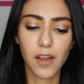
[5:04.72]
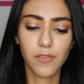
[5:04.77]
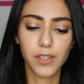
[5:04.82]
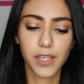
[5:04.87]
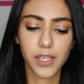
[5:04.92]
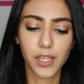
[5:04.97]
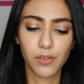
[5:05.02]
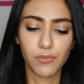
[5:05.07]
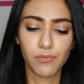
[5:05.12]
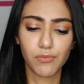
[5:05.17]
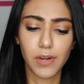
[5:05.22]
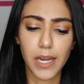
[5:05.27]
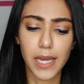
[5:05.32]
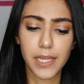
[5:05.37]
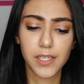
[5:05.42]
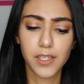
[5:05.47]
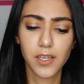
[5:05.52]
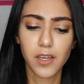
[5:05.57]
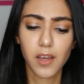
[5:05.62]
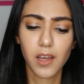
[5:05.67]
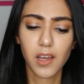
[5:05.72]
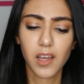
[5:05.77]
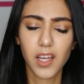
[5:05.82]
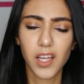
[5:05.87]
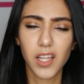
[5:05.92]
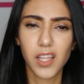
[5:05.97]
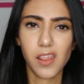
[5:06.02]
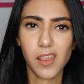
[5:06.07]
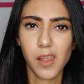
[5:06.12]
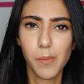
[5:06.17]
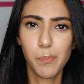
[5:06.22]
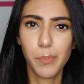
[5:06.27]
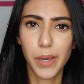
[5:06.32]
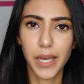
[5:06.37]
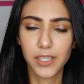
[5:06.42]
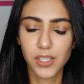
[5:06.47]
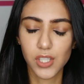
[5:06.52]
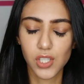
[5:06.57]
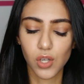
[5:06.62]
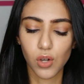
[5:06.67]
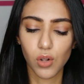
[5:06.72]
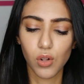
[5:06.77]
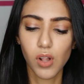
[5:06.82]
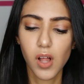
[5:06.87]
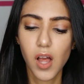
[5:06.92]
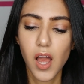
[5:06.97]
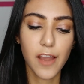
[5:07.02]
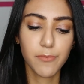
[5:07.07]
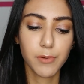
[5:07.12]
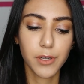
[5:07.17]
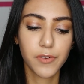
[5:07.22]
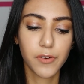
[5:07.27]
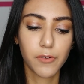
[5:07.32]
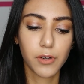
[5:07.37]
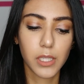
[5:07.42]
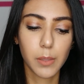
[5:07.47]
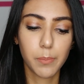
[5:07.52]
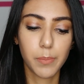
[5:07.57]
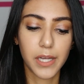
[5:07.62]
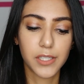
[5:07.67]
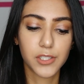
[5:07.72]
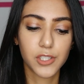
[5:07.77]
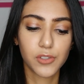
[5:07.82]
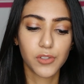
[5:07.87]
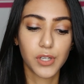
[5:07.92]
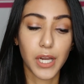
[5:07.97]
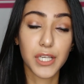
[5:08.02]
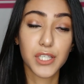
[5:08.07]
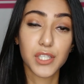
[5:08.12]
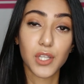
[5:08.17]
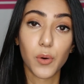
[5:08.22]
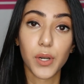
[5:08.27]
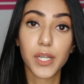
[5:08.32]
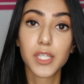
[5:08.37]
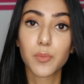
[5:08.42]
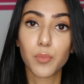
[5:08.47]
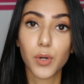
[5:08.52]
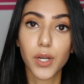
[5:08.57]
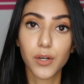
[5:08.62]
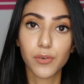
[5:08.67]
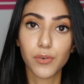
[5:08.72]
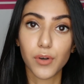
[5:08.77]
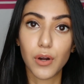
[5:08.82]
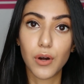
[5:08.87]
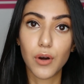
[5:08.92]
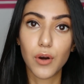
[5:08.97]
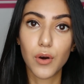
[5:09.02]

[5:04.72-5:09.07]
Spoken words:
have like a red lip pencil. I have my favorite lip pencil, you guys know it, it's Brick